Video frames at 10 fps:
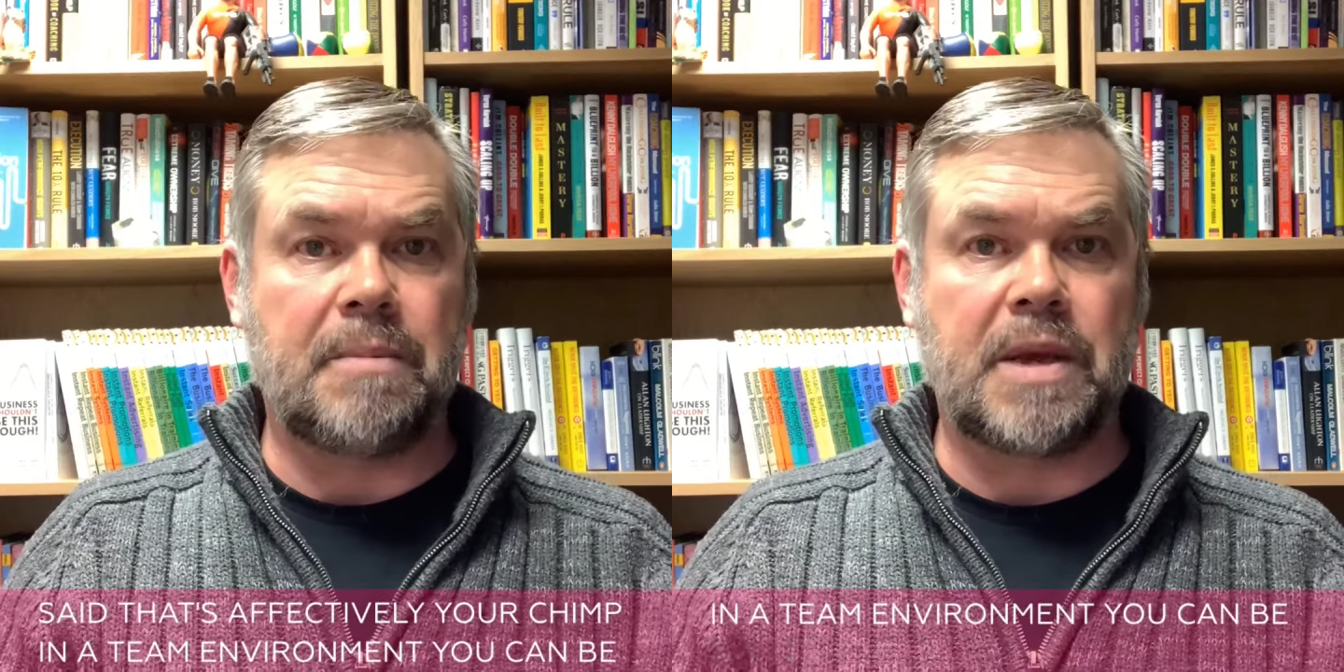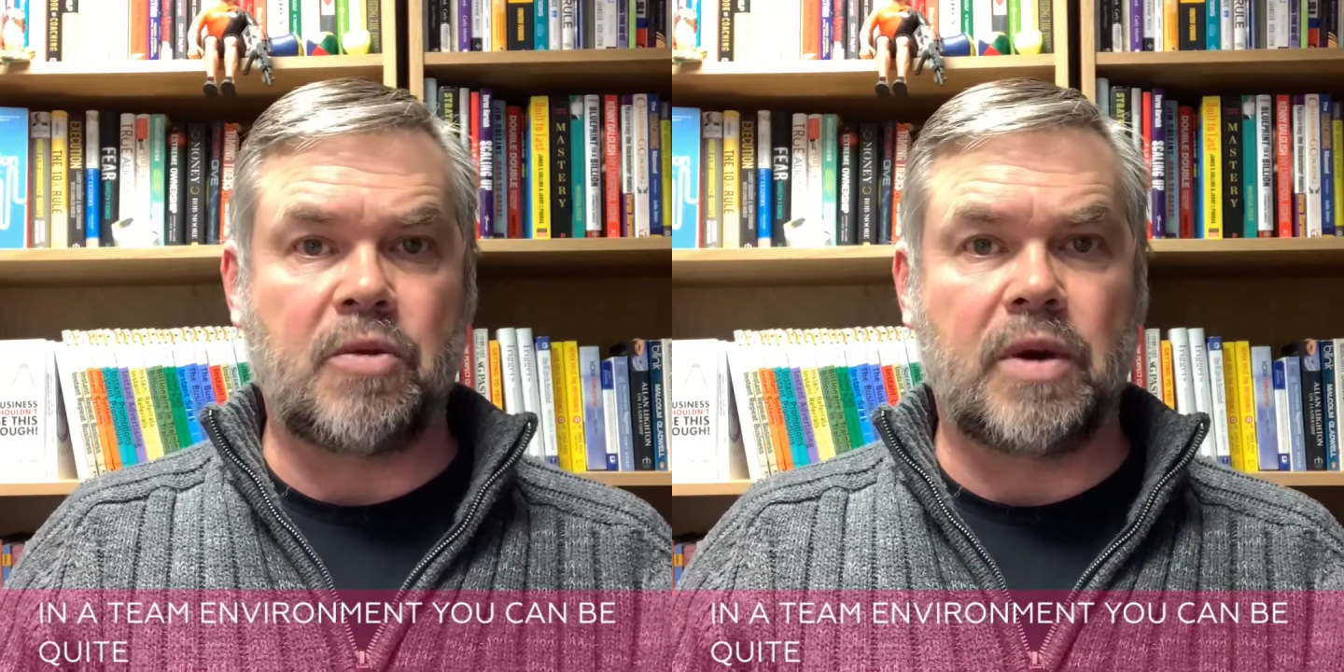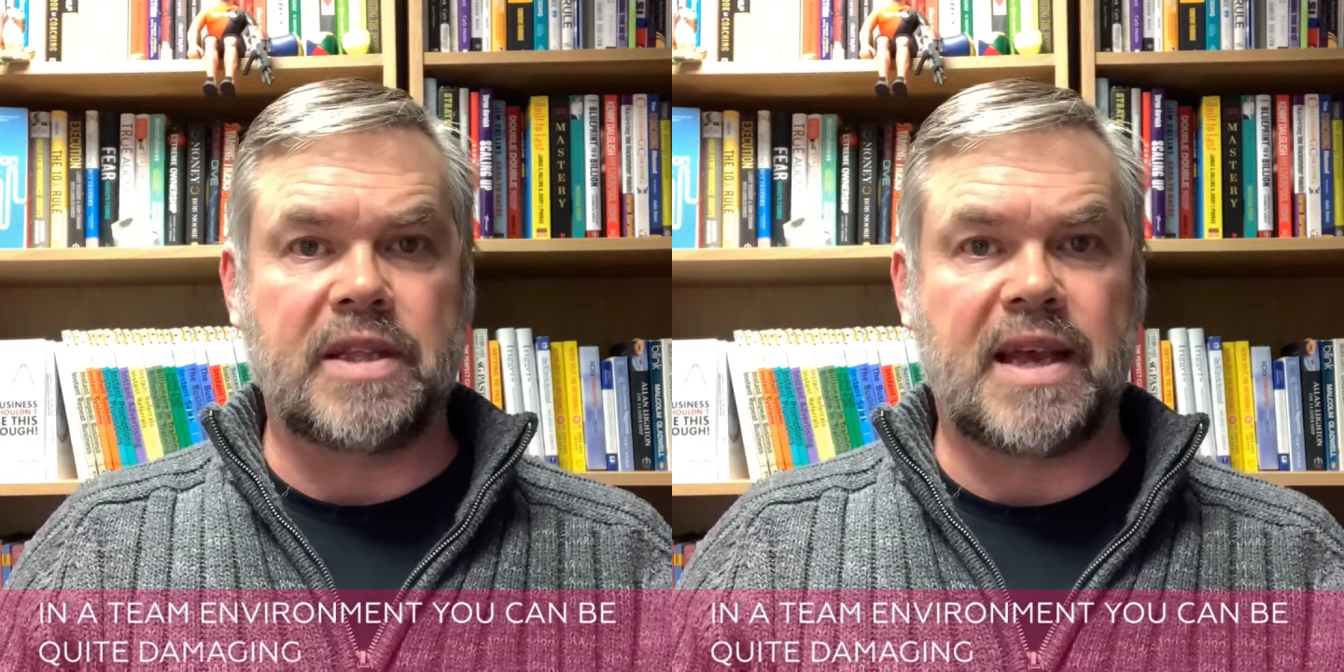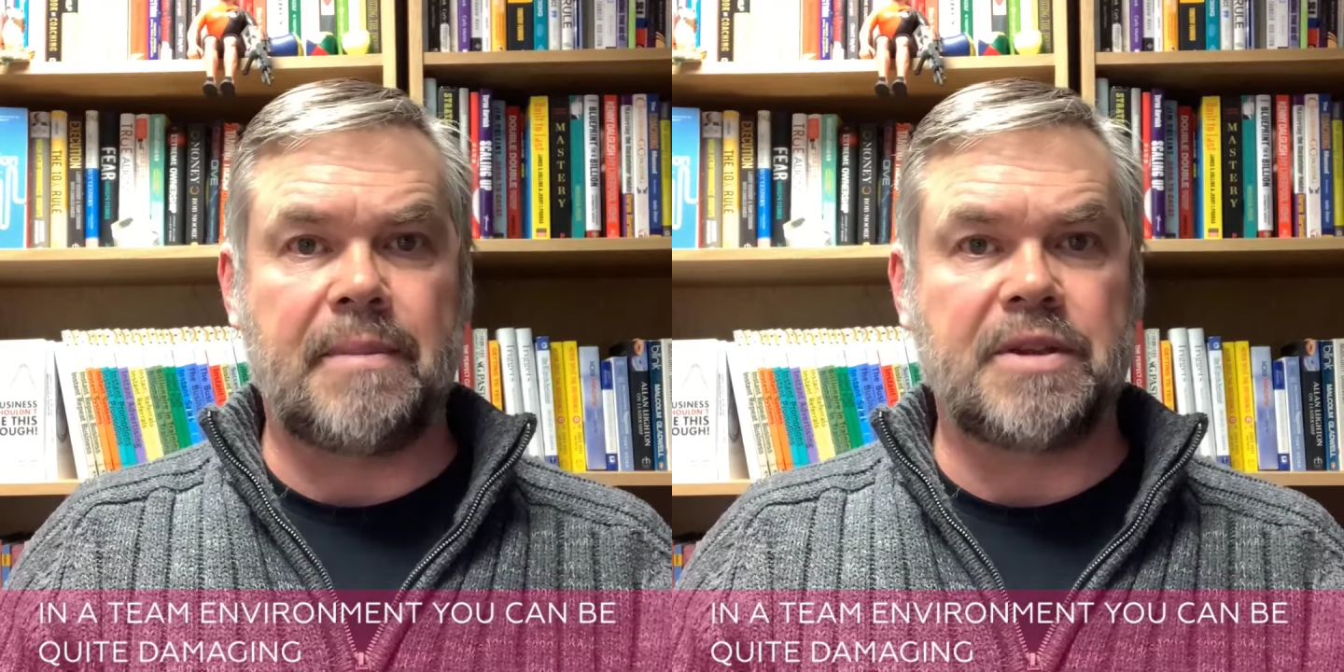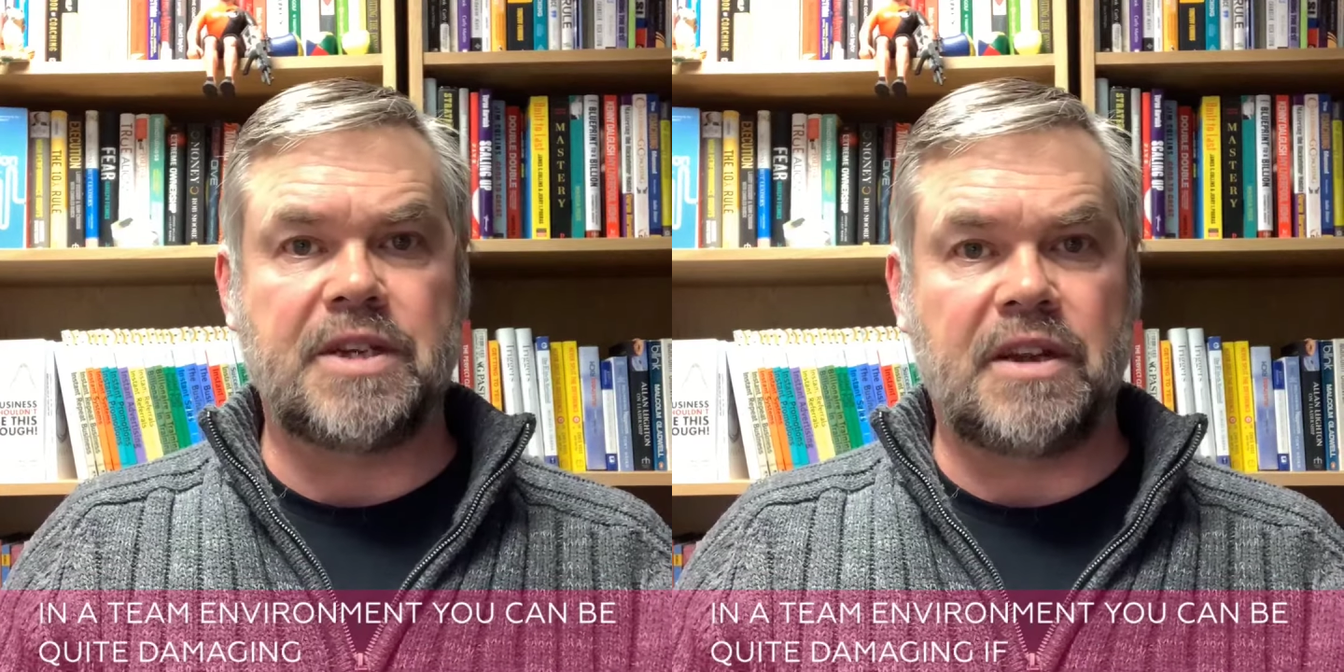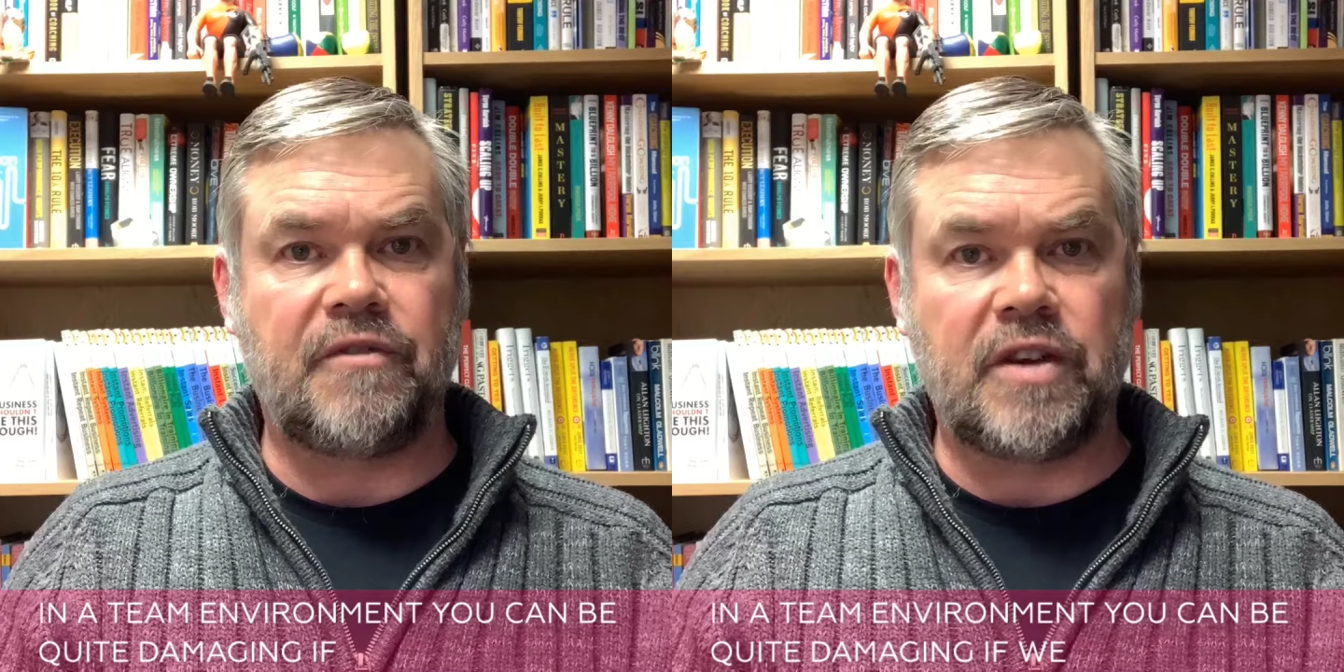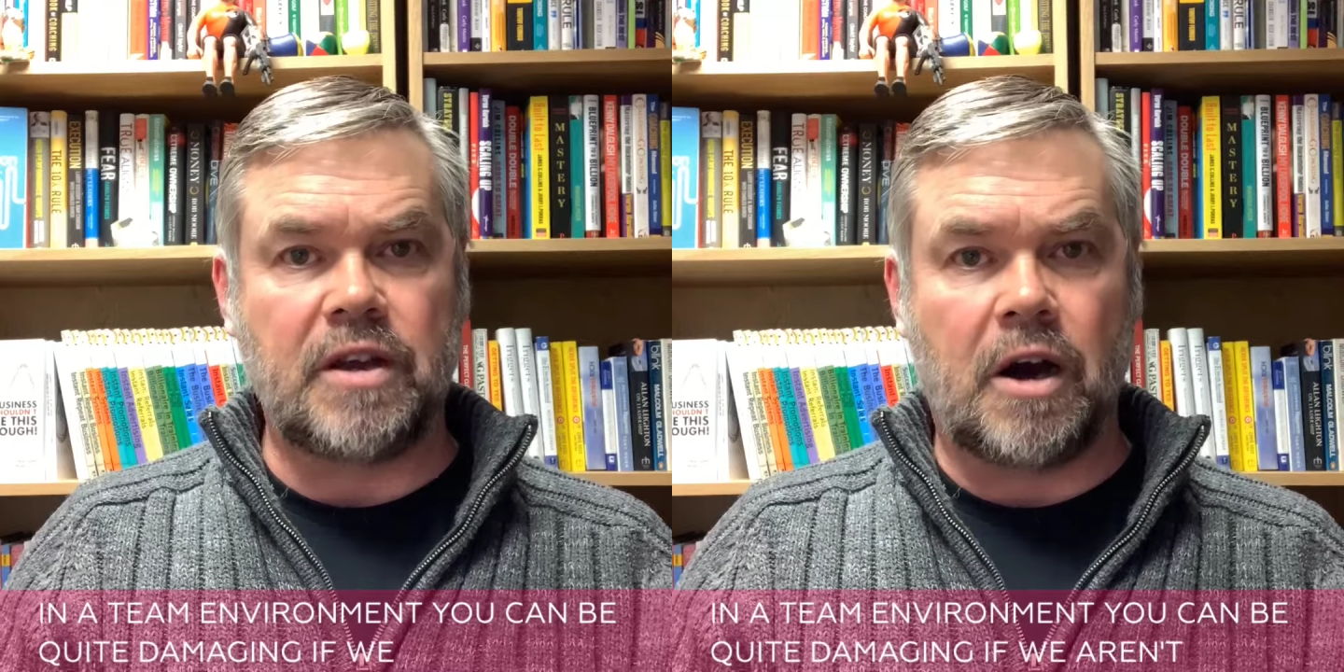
be quite damaging if we